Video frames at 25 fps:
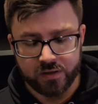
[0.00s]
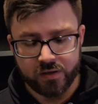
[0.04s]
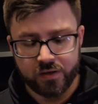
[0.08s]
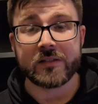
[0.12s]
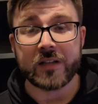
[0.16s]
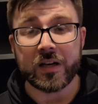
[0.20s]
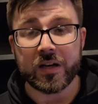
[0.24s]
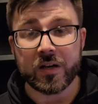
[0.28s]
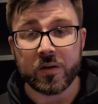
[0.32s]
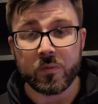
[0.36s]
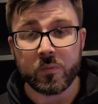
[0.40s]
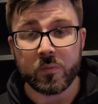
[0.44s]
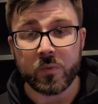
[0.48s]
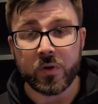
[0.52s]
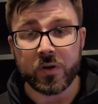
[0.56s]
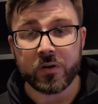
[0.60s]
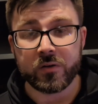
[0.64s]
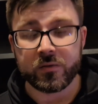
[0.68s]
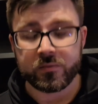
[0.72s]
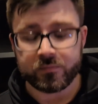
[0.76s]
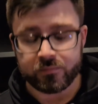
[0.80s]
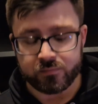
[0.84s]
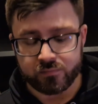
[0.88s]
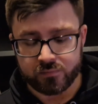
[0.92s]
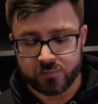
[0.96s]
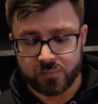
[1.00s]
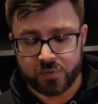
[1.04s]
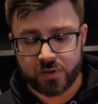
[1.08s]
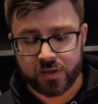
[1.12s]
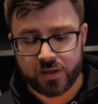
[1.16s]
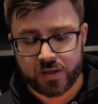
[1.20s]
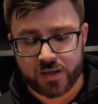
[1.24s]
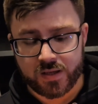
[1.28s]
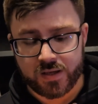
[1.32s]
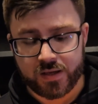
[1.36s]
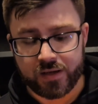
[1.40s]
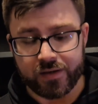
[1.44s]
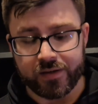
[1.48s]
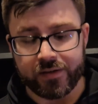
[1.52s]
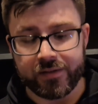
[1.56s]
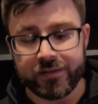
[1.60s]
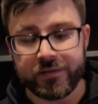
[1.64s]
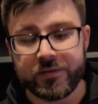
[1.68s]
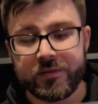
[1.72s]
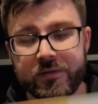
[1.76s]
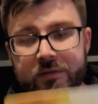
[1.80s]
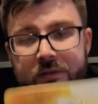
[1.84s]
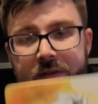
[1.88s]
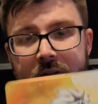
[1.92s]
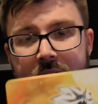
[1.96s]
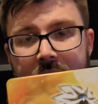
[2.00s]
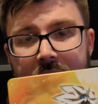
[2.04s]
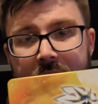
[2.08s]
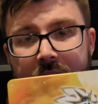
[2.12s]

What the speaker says: The second one is